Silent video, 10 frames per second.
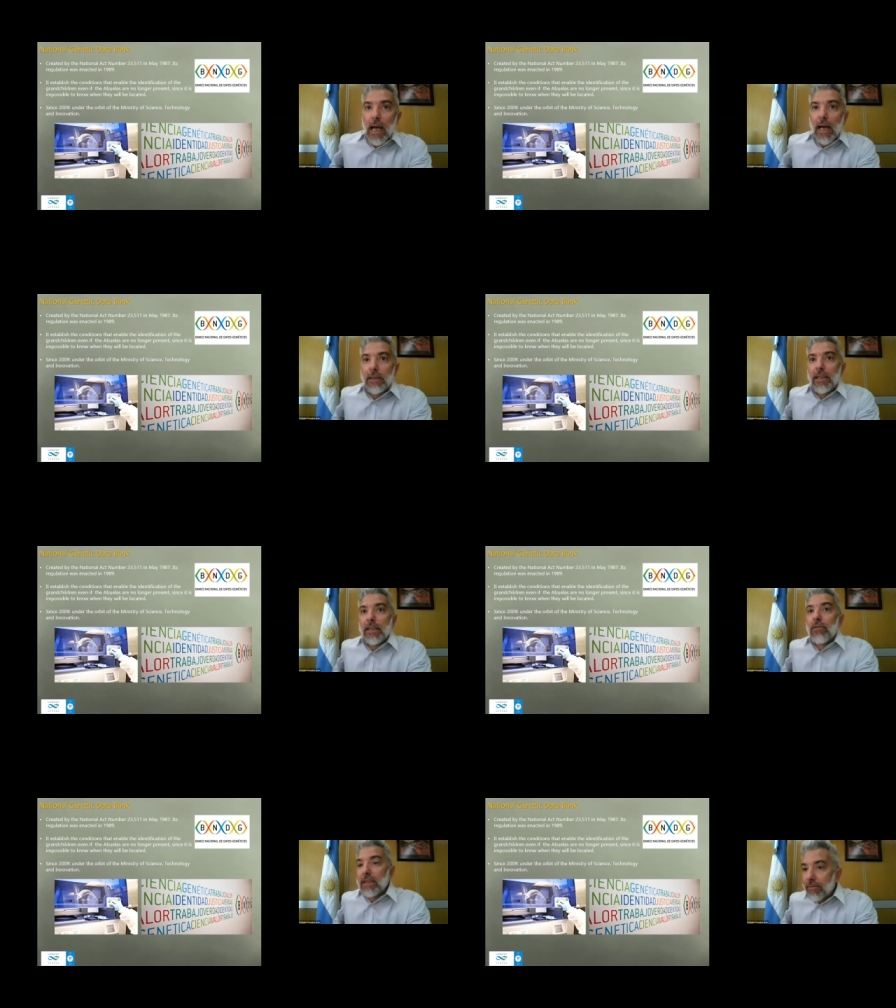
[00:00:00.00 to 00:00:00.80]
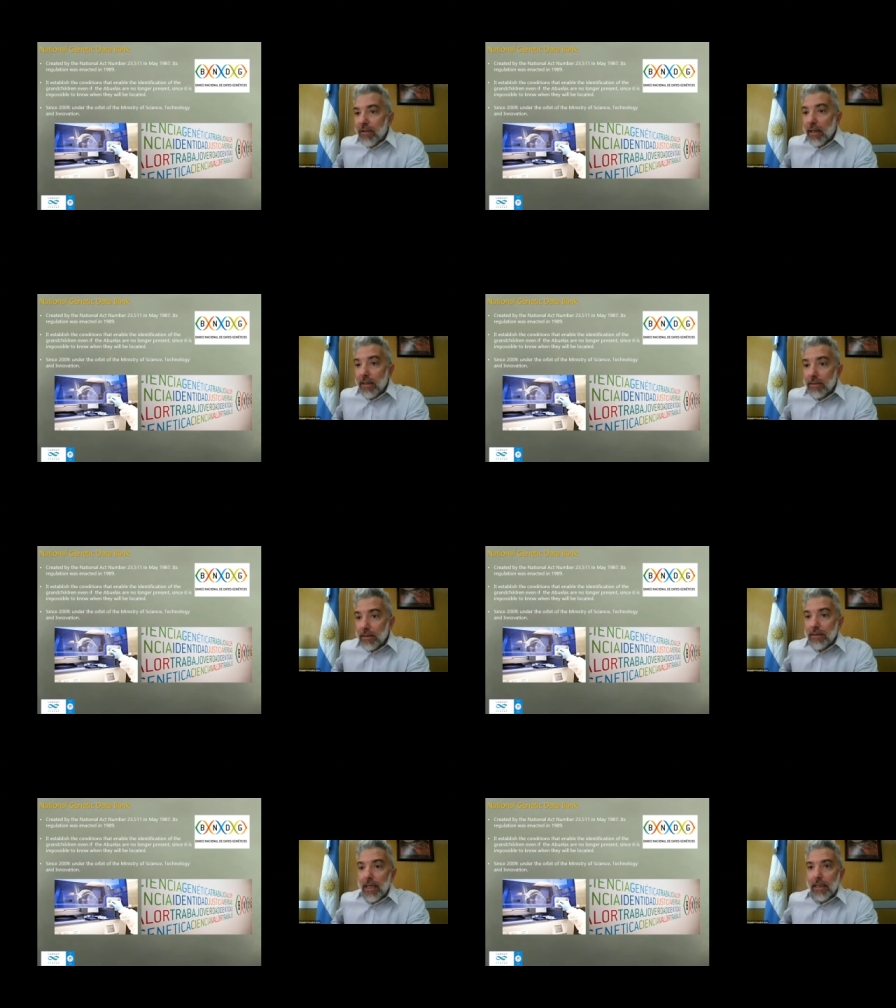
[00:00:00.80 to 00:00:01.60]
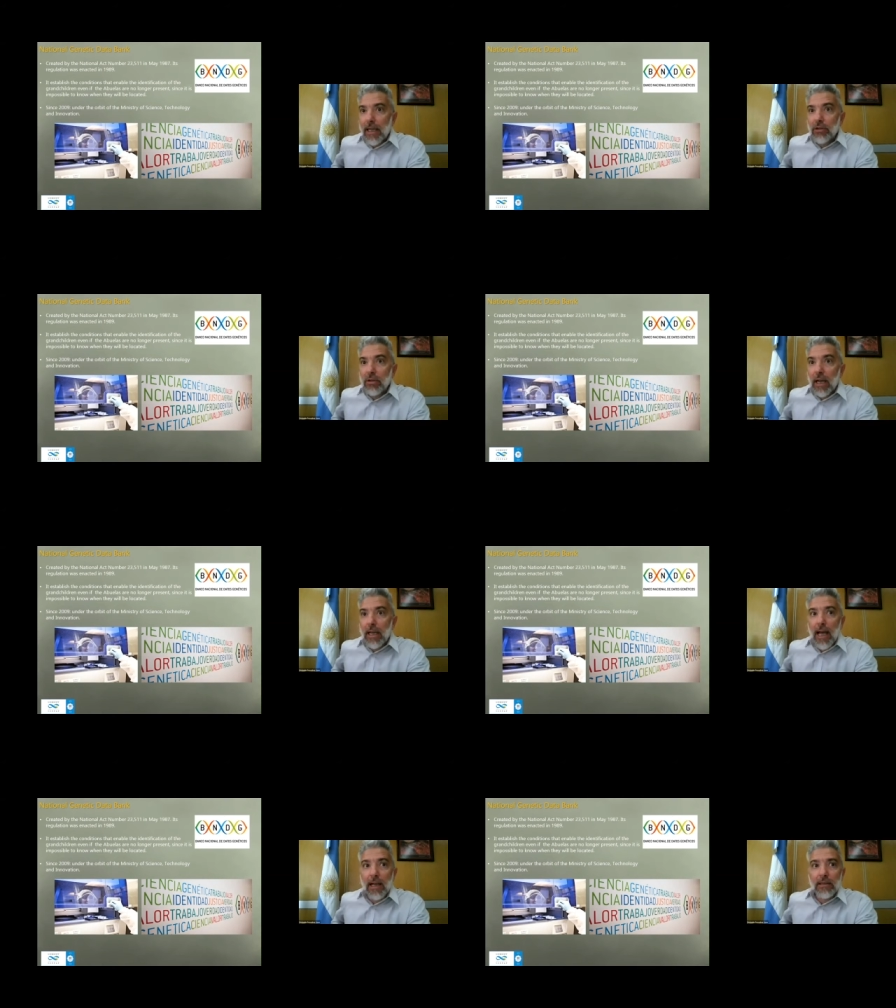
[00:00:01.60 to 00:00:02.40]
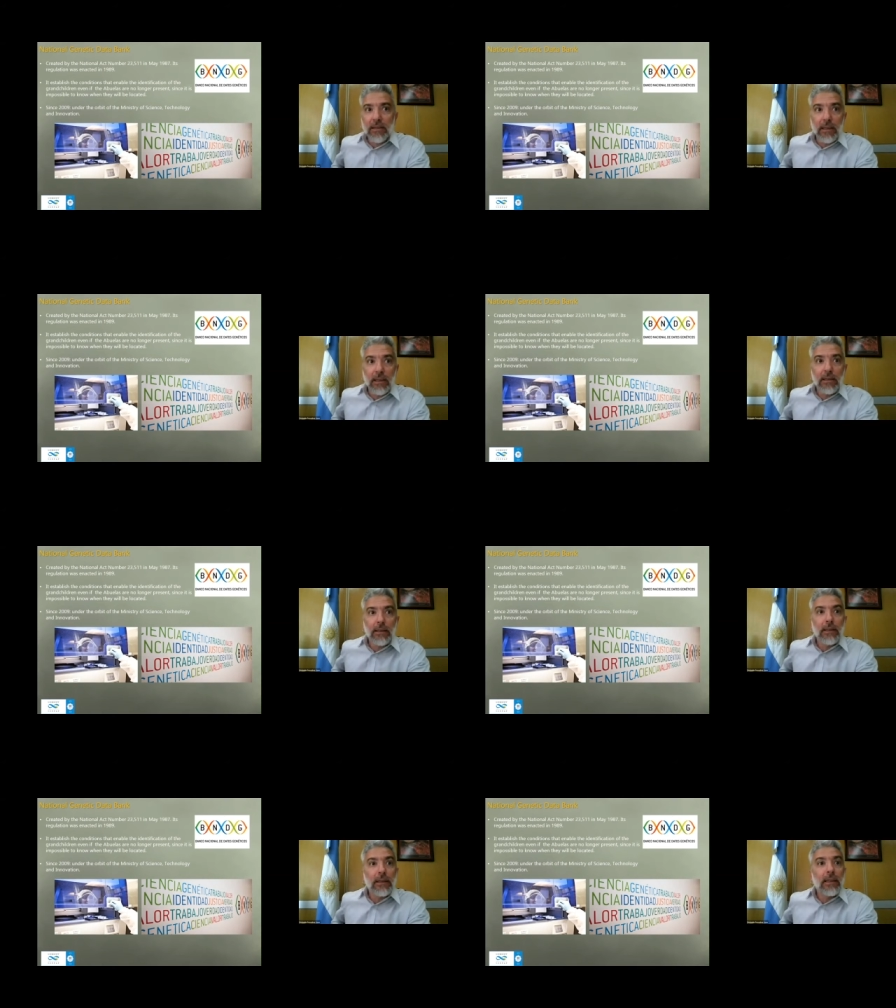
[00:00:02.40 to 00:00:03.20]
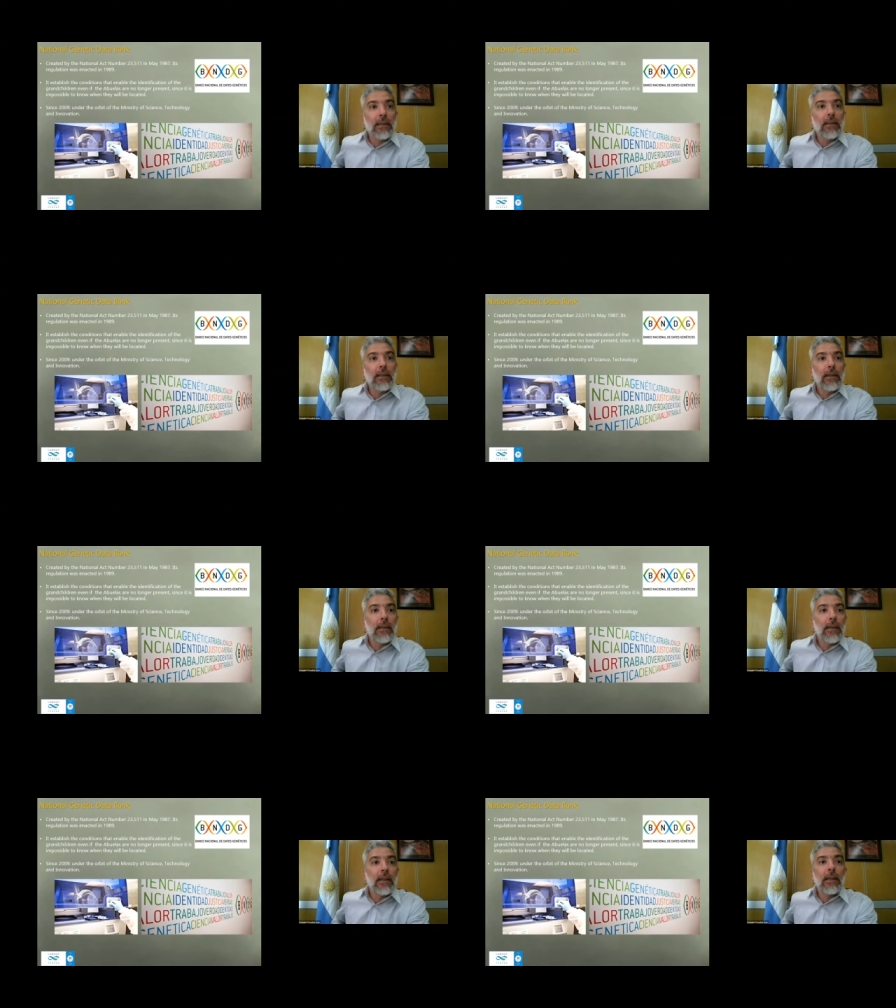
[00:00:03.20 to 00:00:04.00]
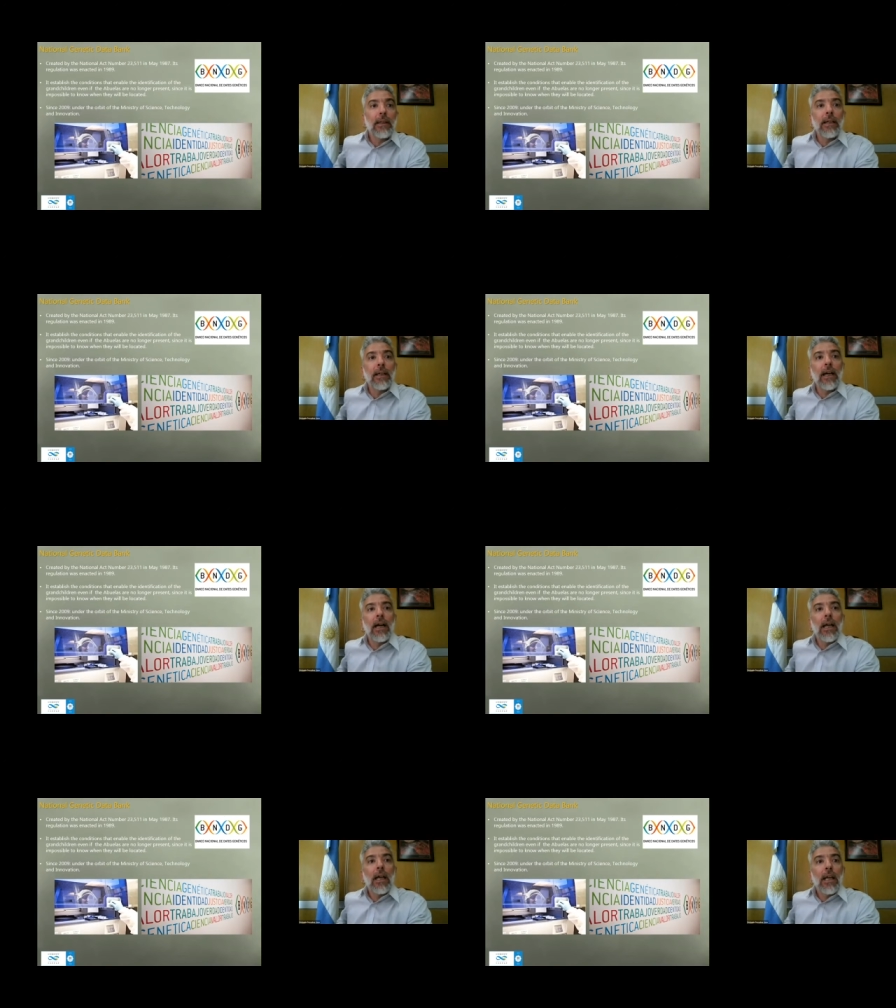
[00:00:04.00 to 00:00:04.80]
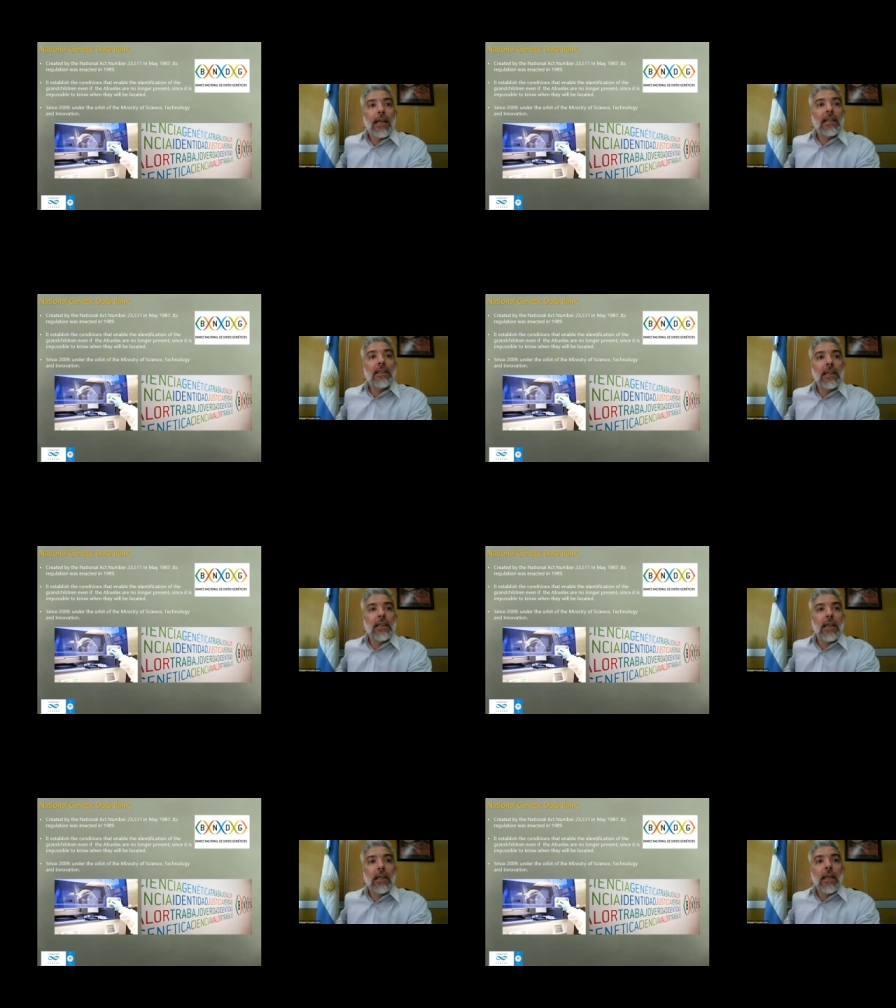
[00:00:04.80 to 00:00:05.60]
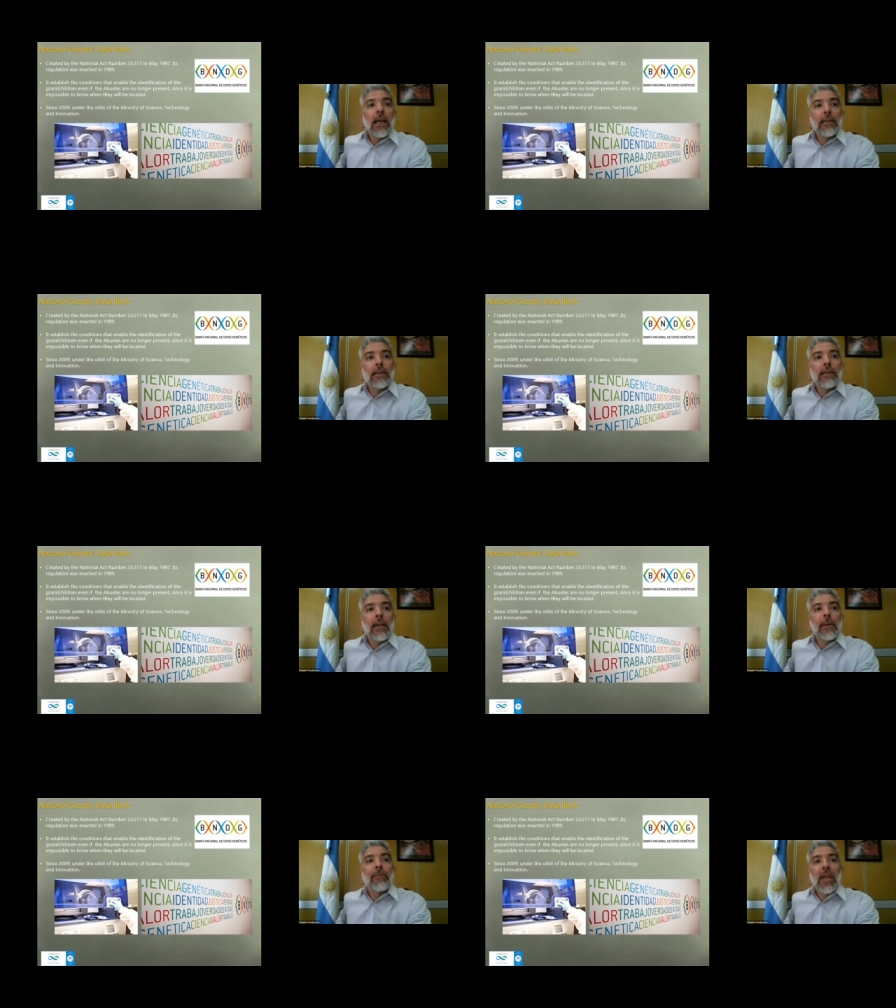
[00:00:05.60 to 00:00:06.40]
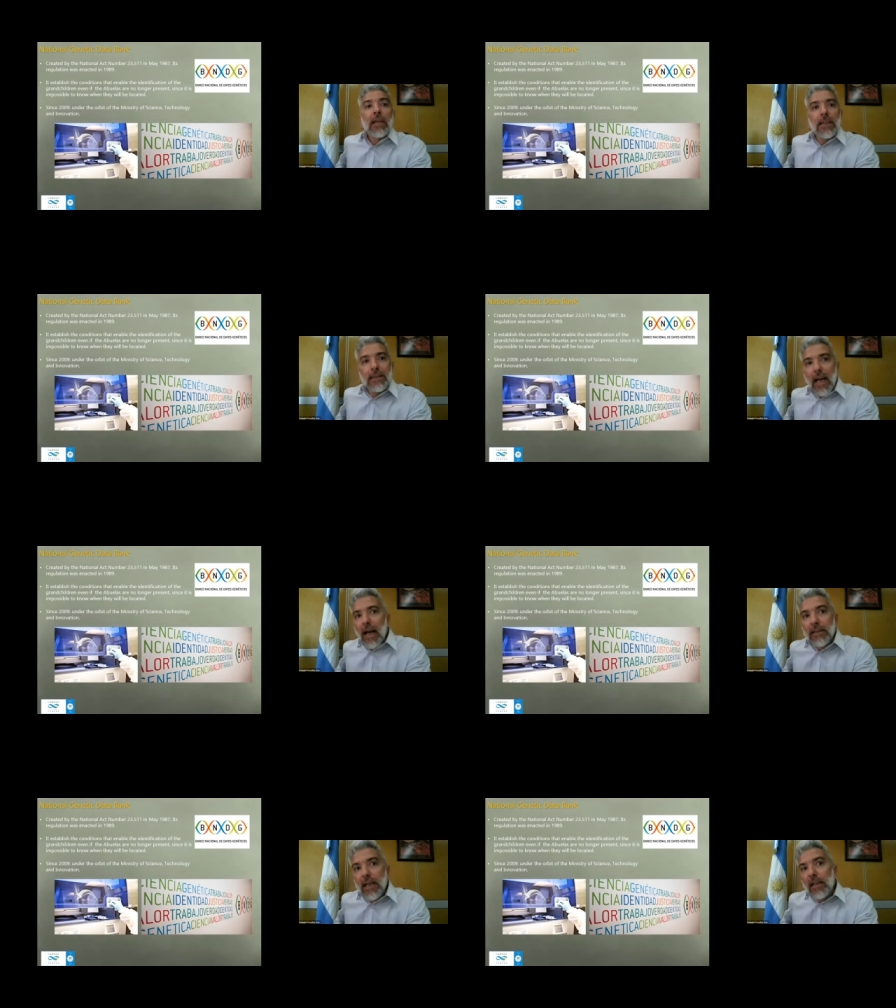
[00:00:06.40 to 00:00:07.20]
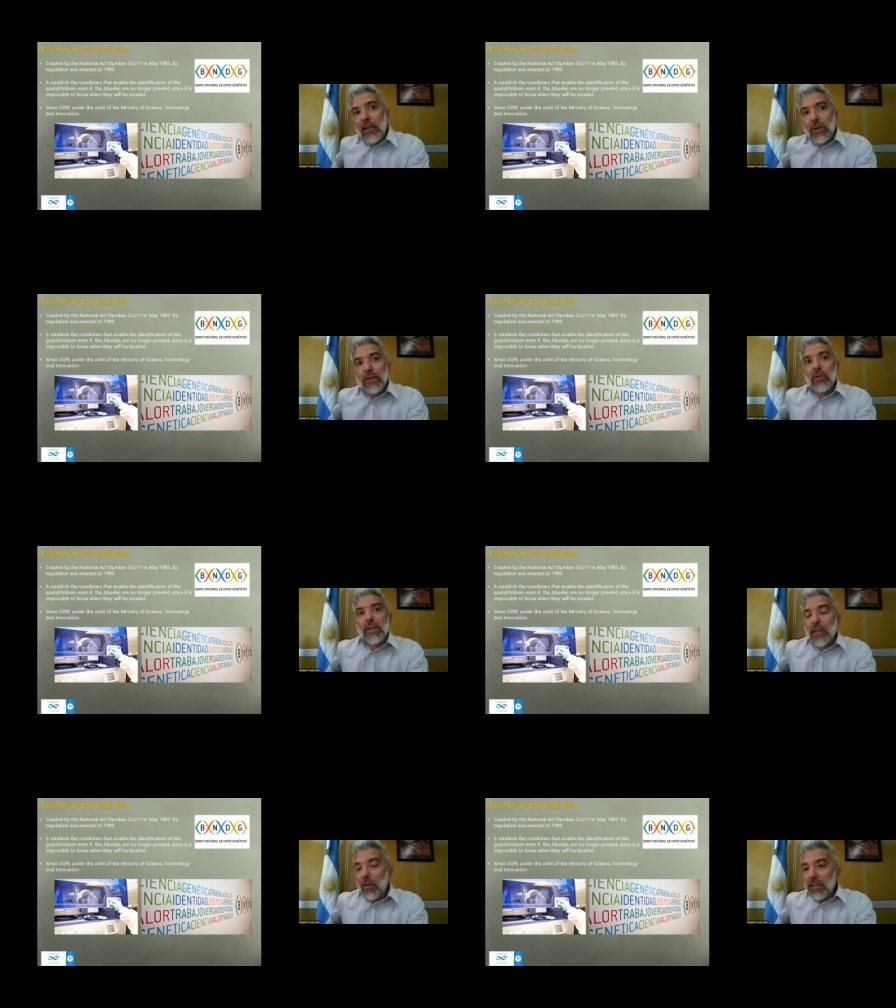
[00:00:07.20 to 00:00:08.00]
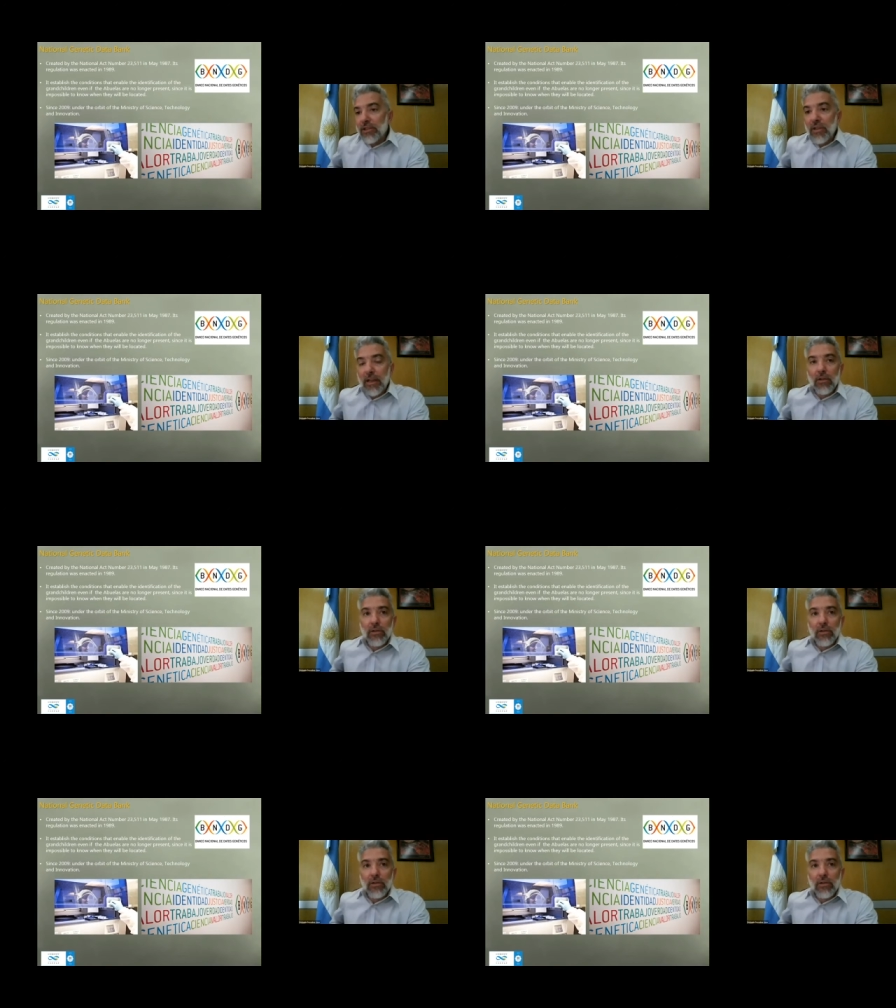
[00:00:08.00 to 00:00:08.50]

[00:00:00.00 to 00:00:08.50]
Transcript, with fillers: and then ratified in a national act in, in uh, nineteen eighty-seven. This act allowed to establish the